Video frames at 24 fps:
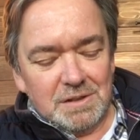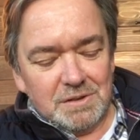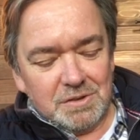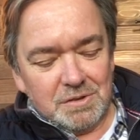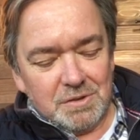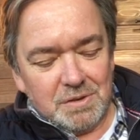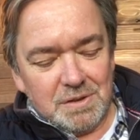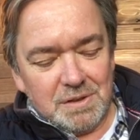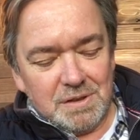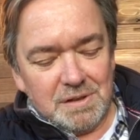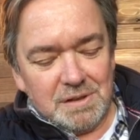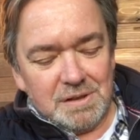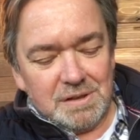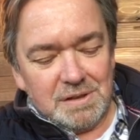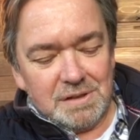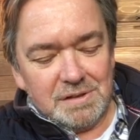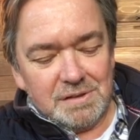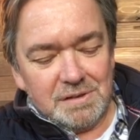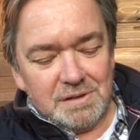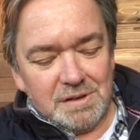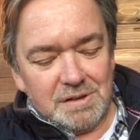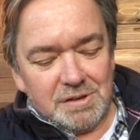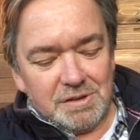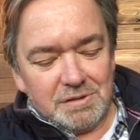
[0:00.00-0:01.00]
so
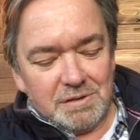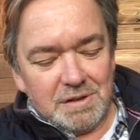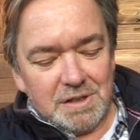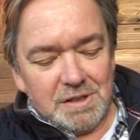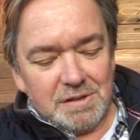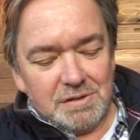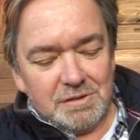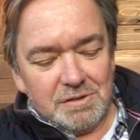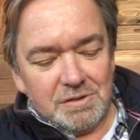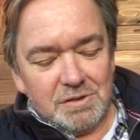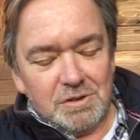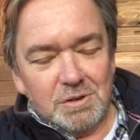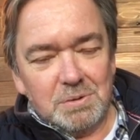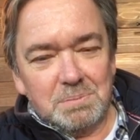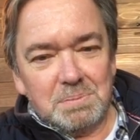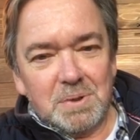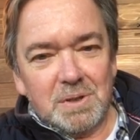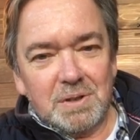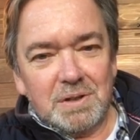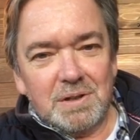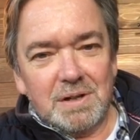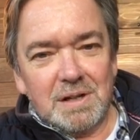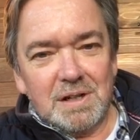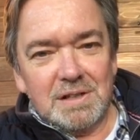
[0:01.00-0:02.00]
that the strings do
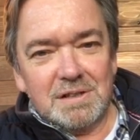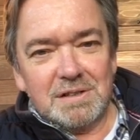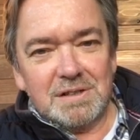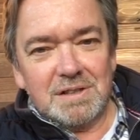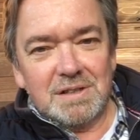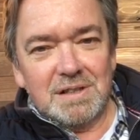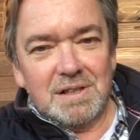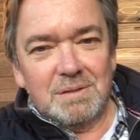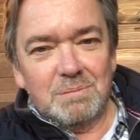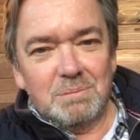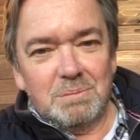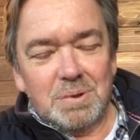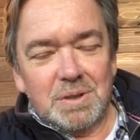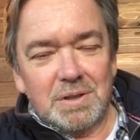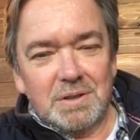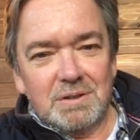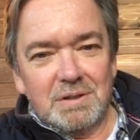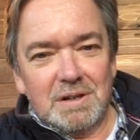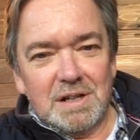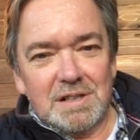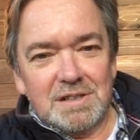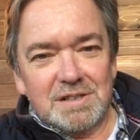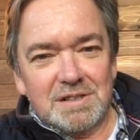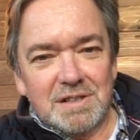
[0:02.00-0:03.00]

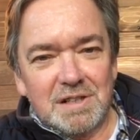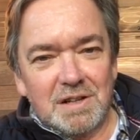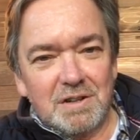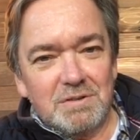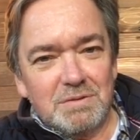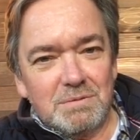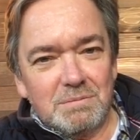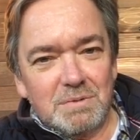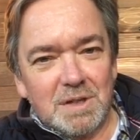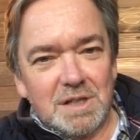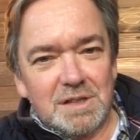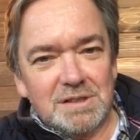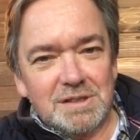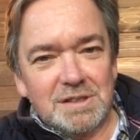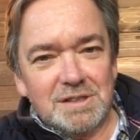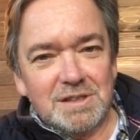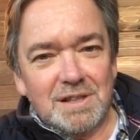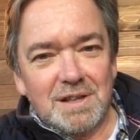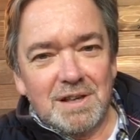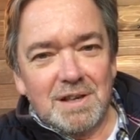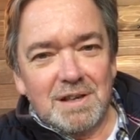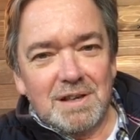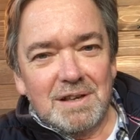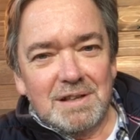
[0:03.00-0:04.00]
progress downwards,
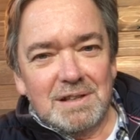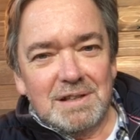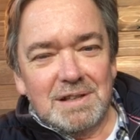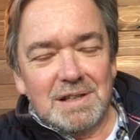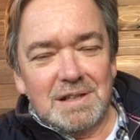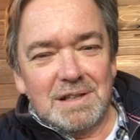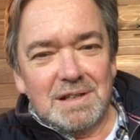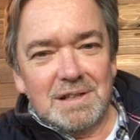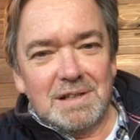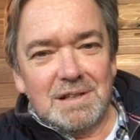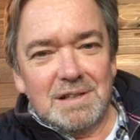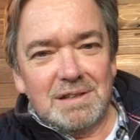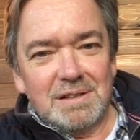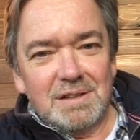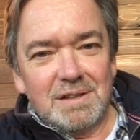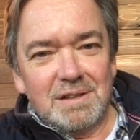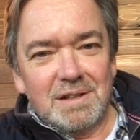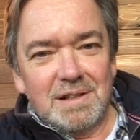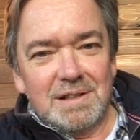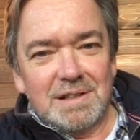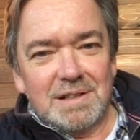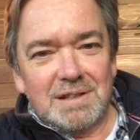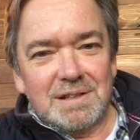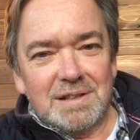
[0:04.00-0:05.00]

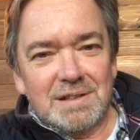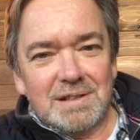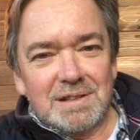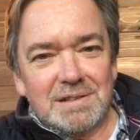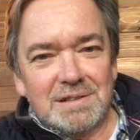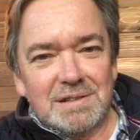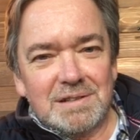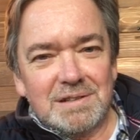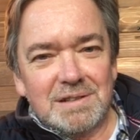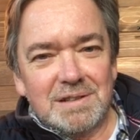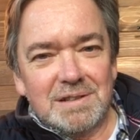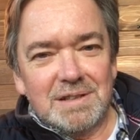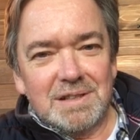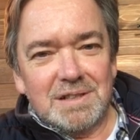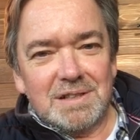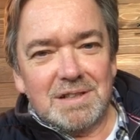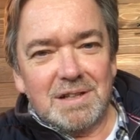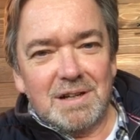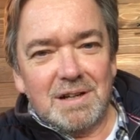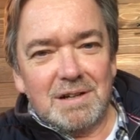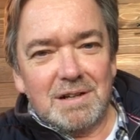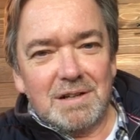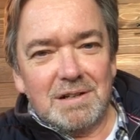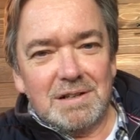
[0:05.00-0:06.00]
like a
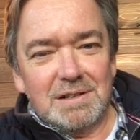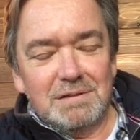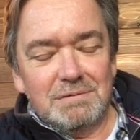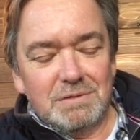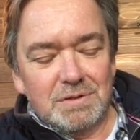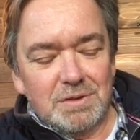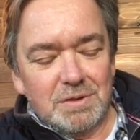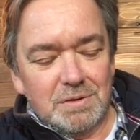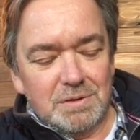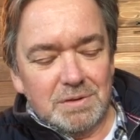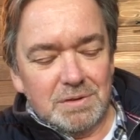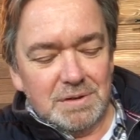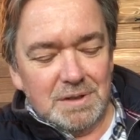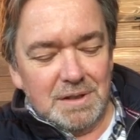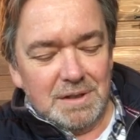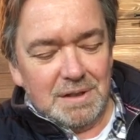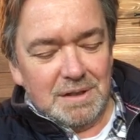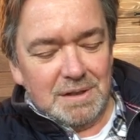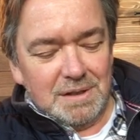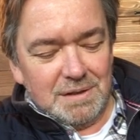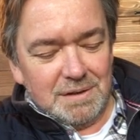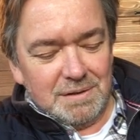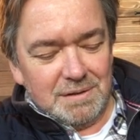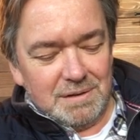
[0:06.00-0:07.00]
guitar, even though
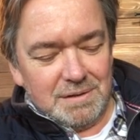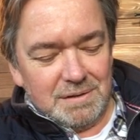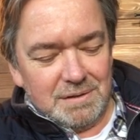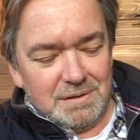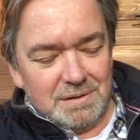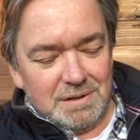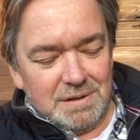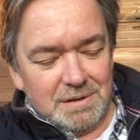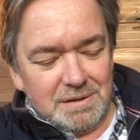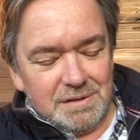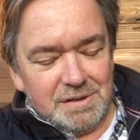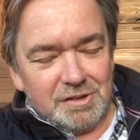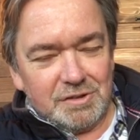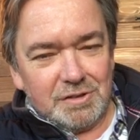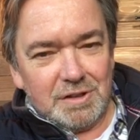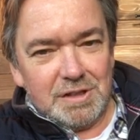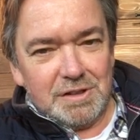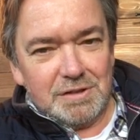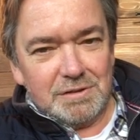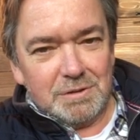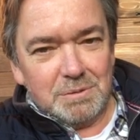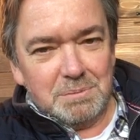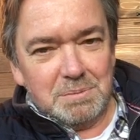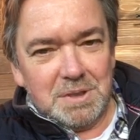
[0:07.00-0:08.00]
the
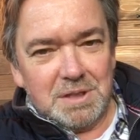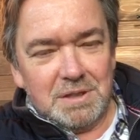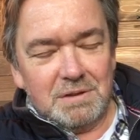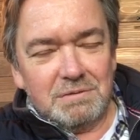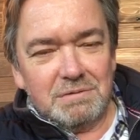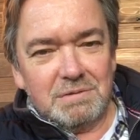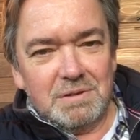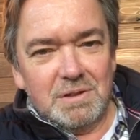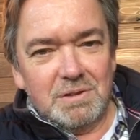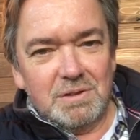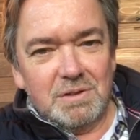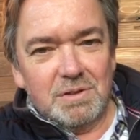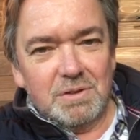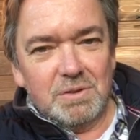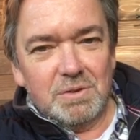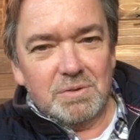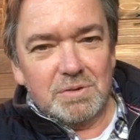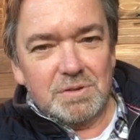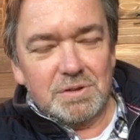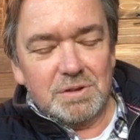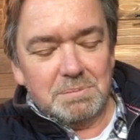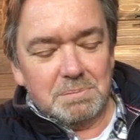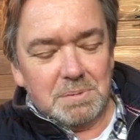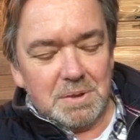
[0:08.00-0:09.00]
strings would be different
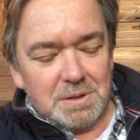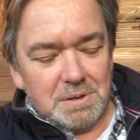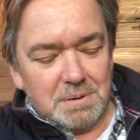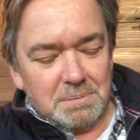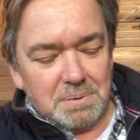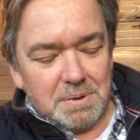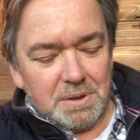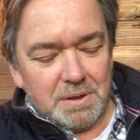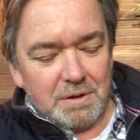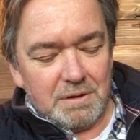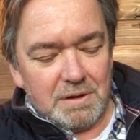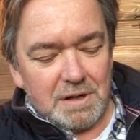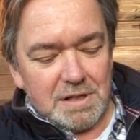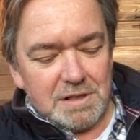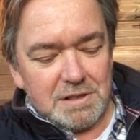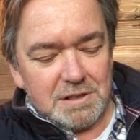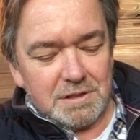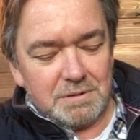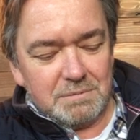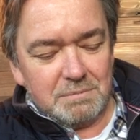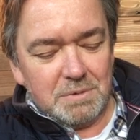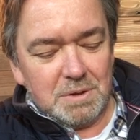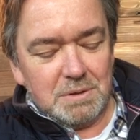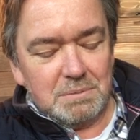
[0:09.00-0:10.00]
notes, but the
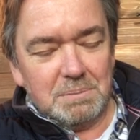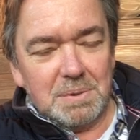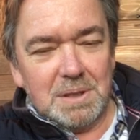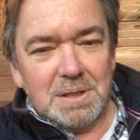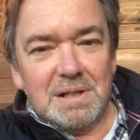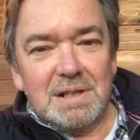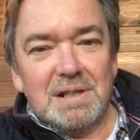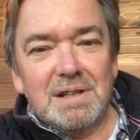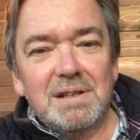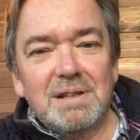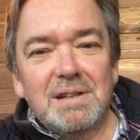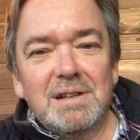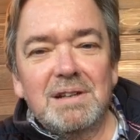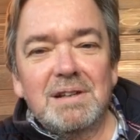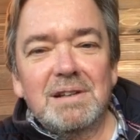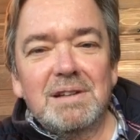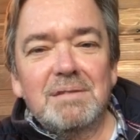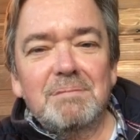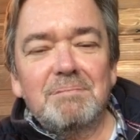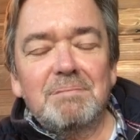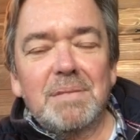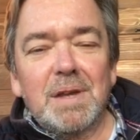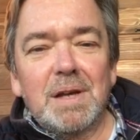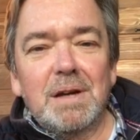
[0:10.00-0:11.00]
progression would be
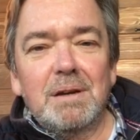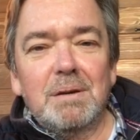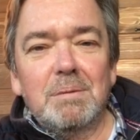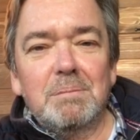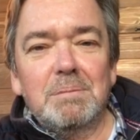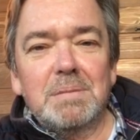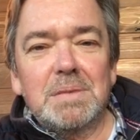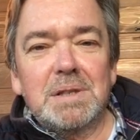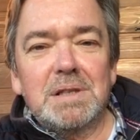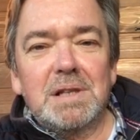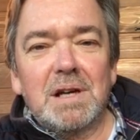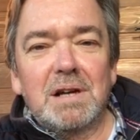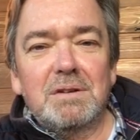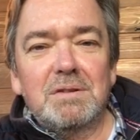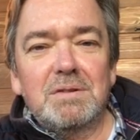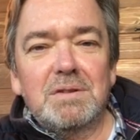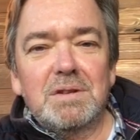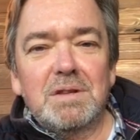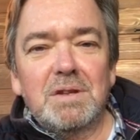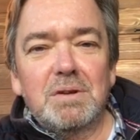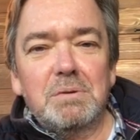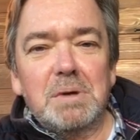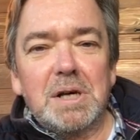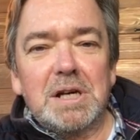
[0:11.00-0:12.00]

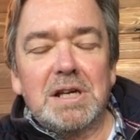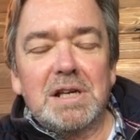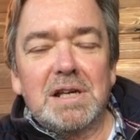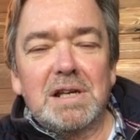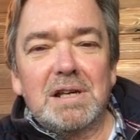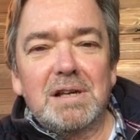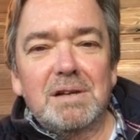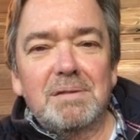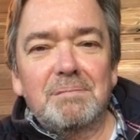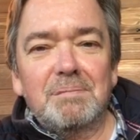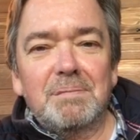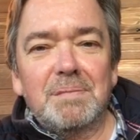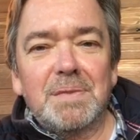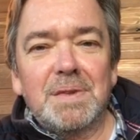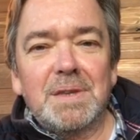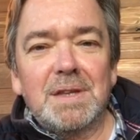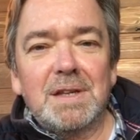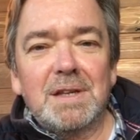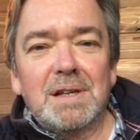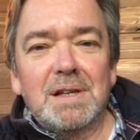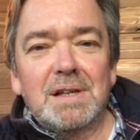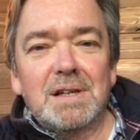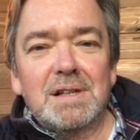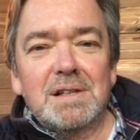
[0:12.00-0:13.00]
down the way.
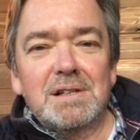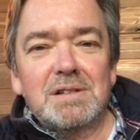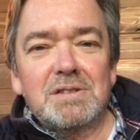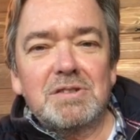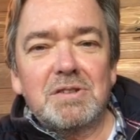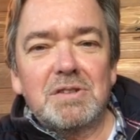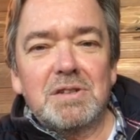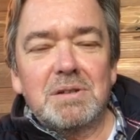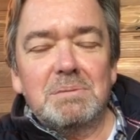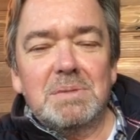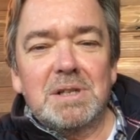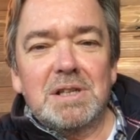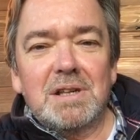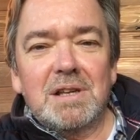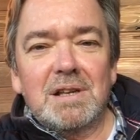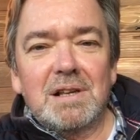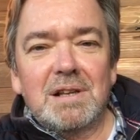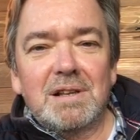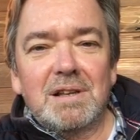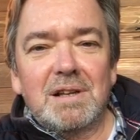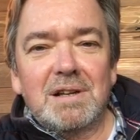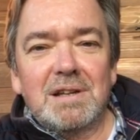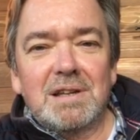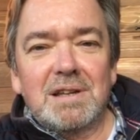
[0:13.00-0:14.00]
So they're making
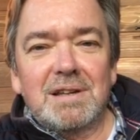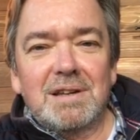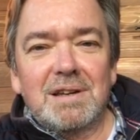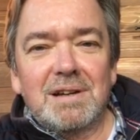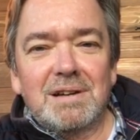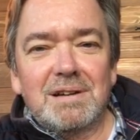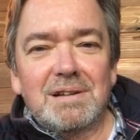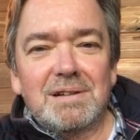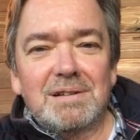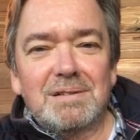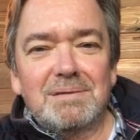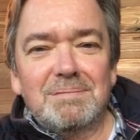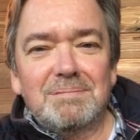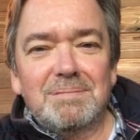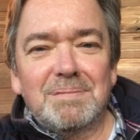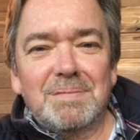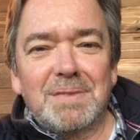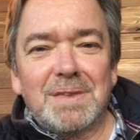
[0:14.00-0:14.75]
it like a